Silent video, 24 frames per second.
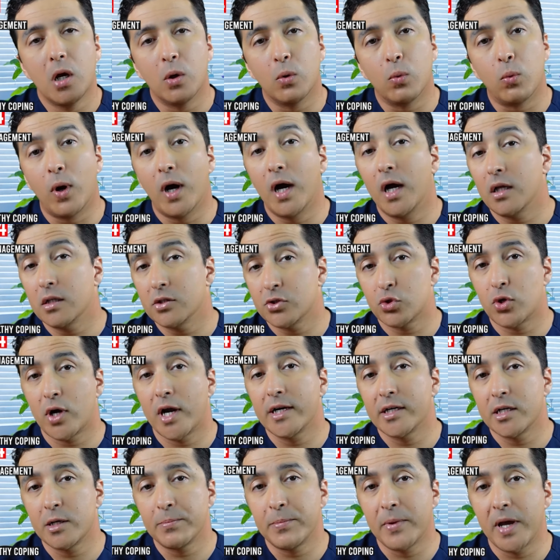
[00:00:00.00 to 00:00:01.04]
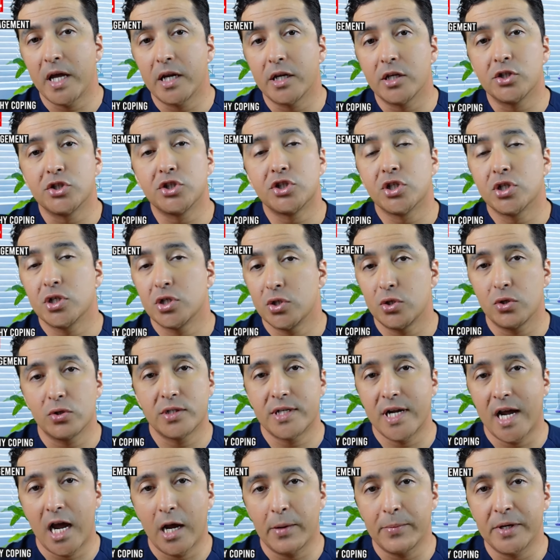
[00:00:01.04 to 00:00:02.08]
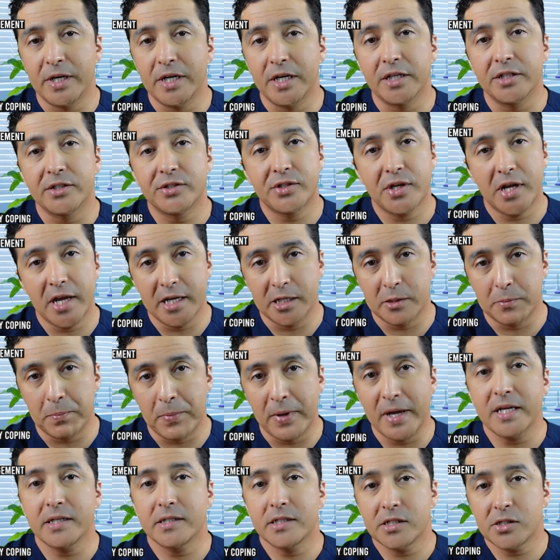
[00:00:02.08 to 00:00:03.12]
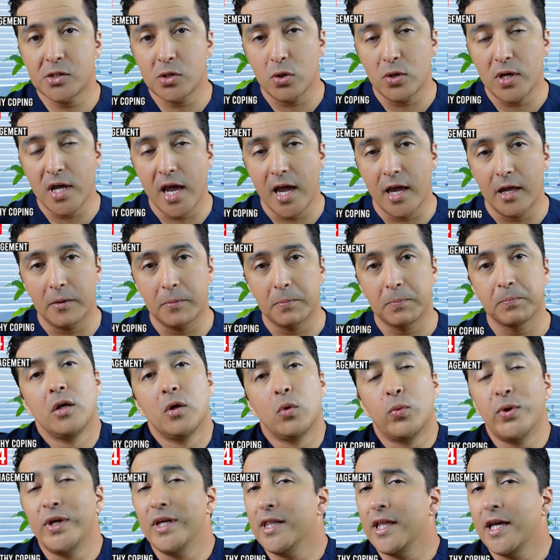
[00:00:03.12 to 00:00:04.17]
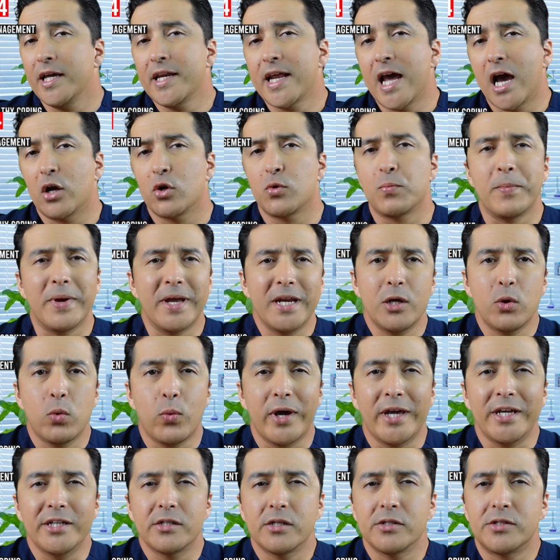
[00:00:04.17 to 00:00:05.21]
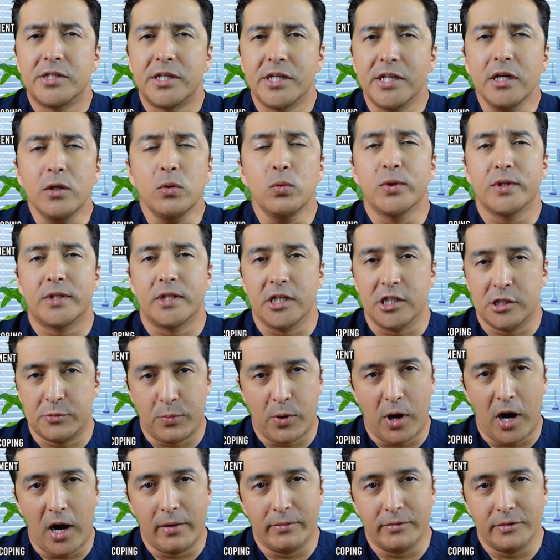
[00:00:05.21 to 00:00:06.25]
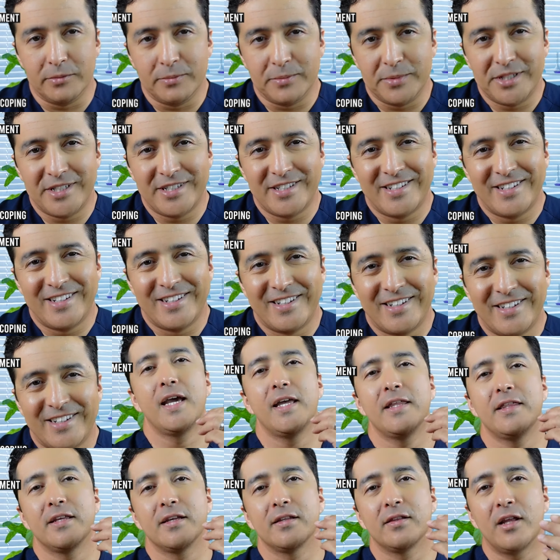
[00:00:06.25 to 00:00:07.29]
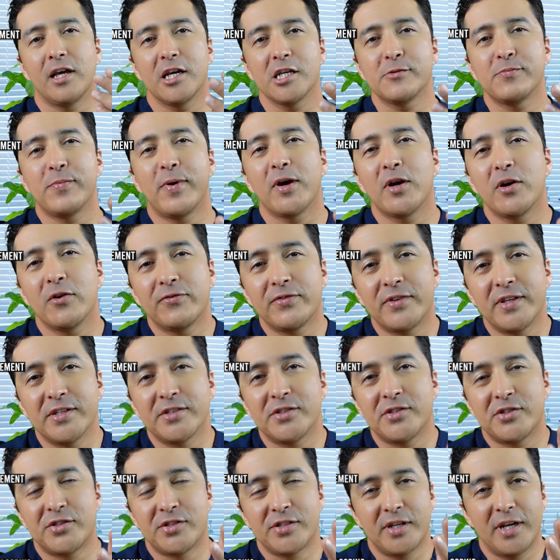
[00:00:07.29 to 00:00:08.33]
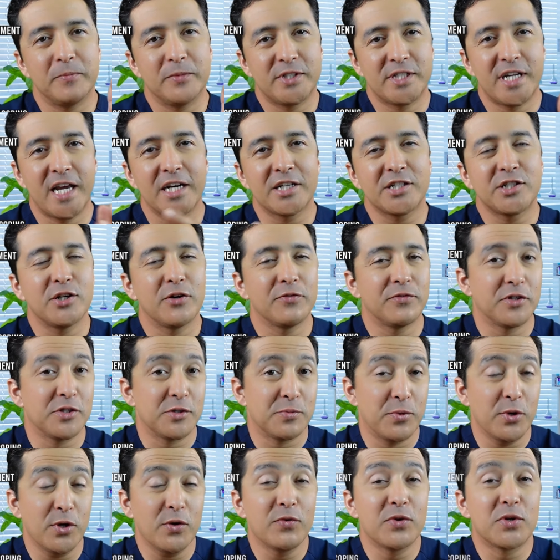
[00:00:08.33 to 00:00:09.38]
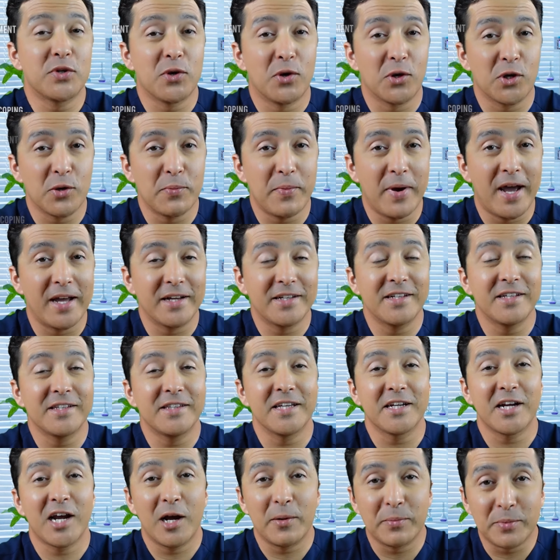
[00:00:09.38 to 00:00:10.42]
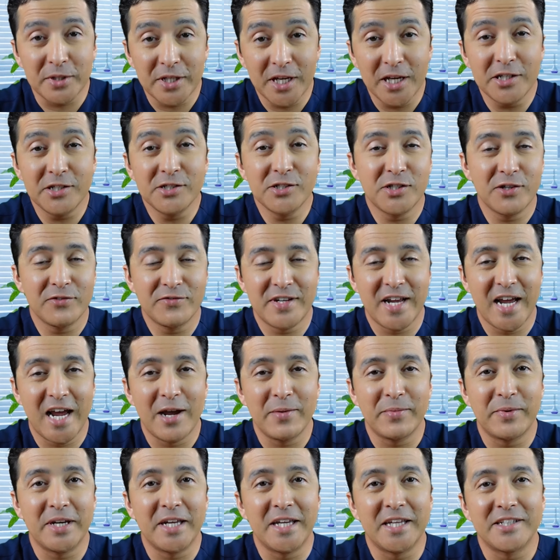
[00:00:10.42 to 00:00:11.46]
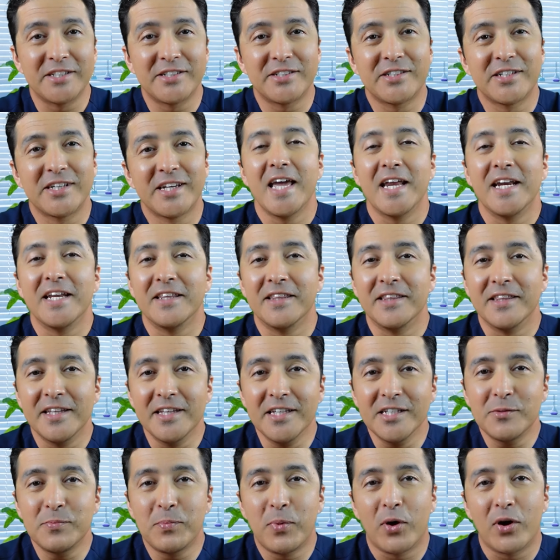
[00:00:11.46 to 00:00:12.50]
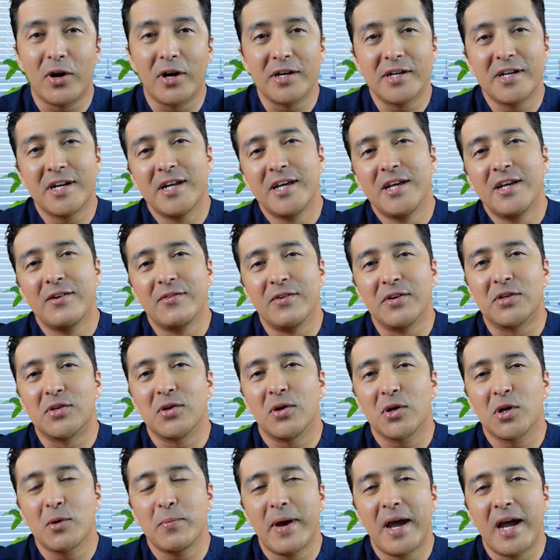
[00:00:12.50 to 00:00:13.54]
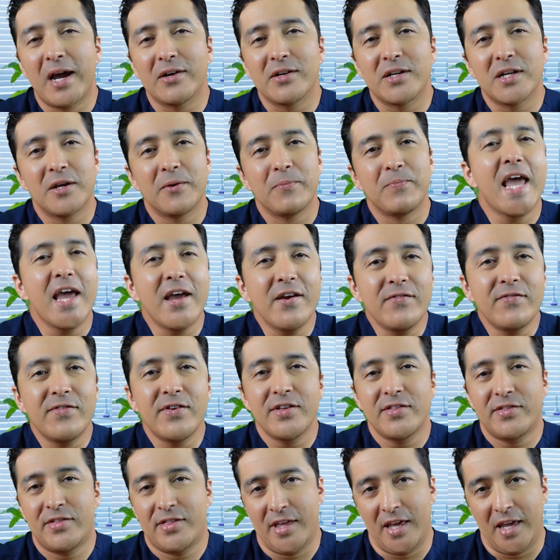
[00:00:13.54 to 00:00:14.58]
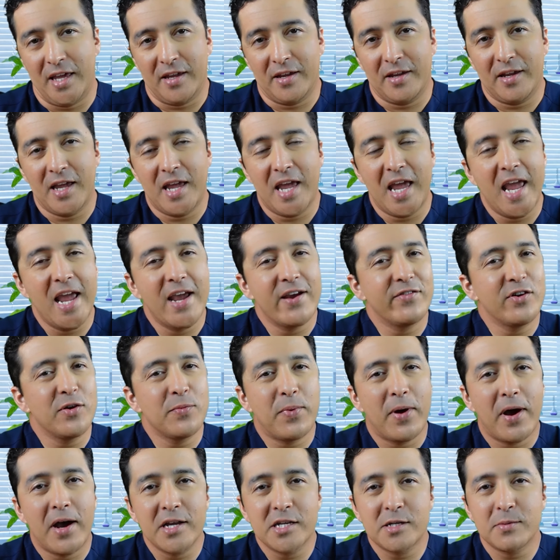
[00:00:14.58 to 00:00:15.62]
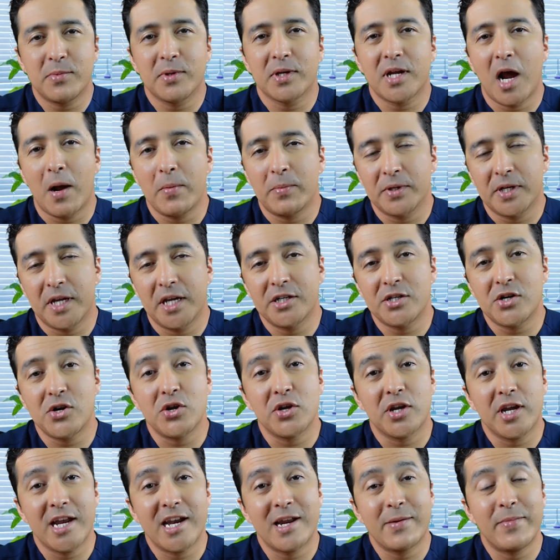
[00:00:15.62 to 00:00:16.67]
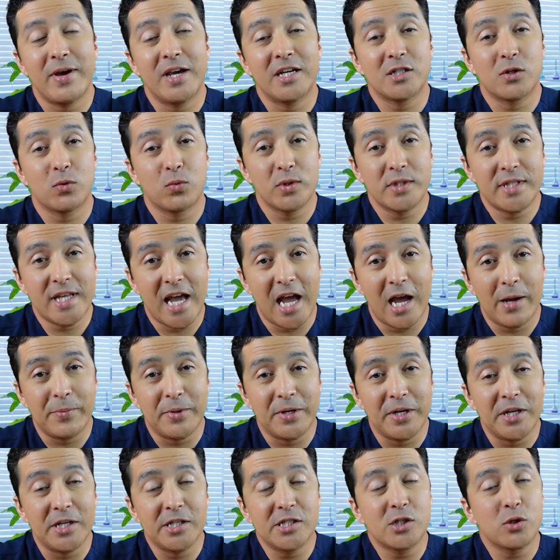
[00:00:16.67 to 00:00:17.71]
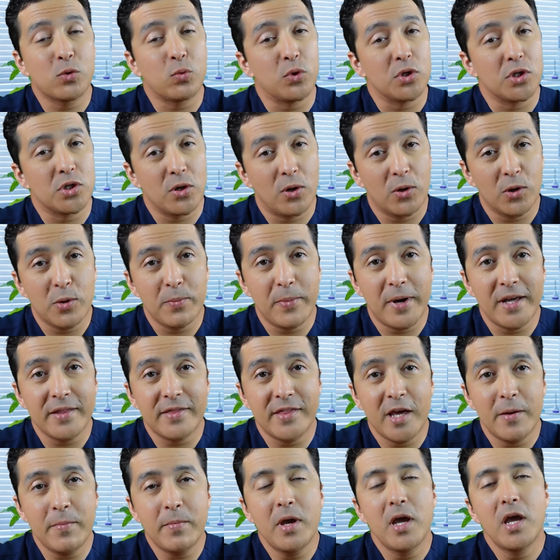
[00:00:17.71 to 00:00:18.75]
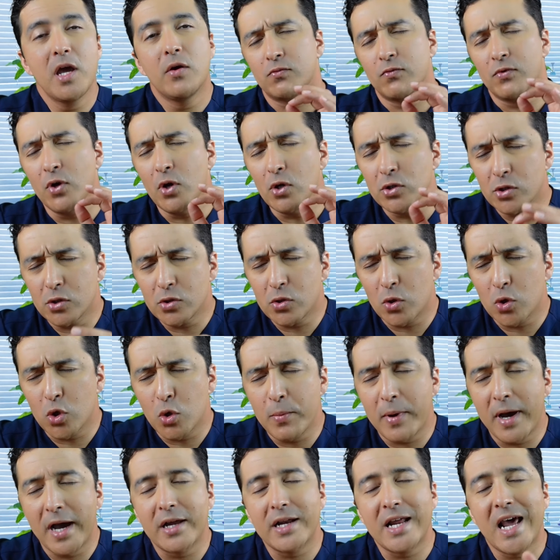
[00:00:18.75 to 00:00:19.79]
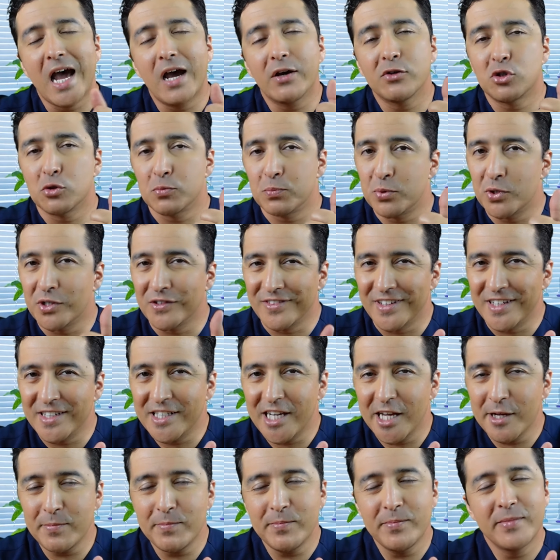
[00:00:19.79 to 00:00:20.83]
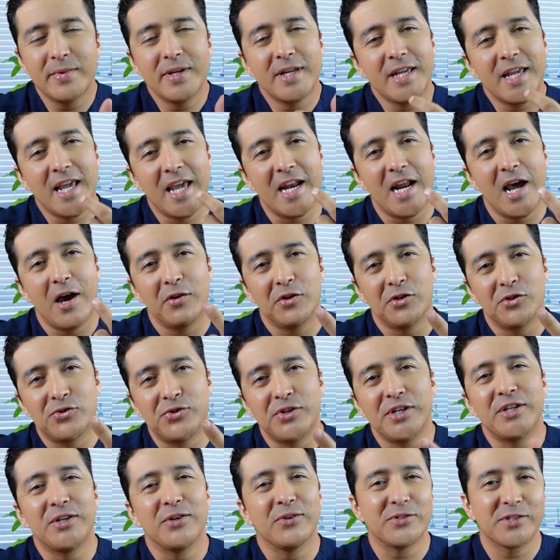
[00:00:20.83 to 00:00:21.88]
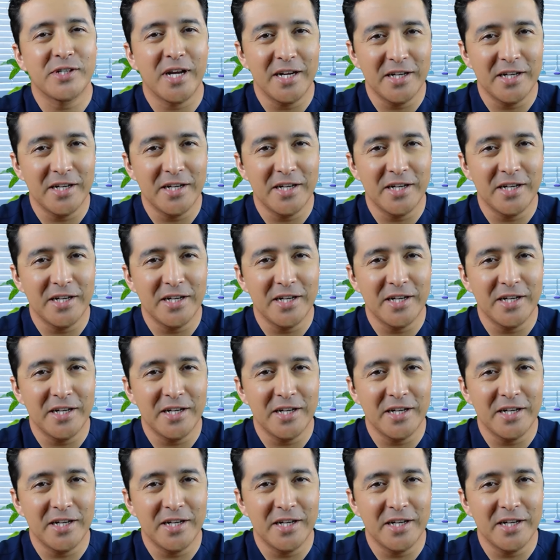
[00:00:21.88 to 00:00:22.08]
while trying to manage your diabetes as best as you can. We laid out many ways to deal with these problems. In the last part of this section of this book, we talk about the complications of diabetes. And in this part, we talk about everything, every possible complication you can imagine with diabetes. We talk about them. We also talk about how to prevent them and how to treat those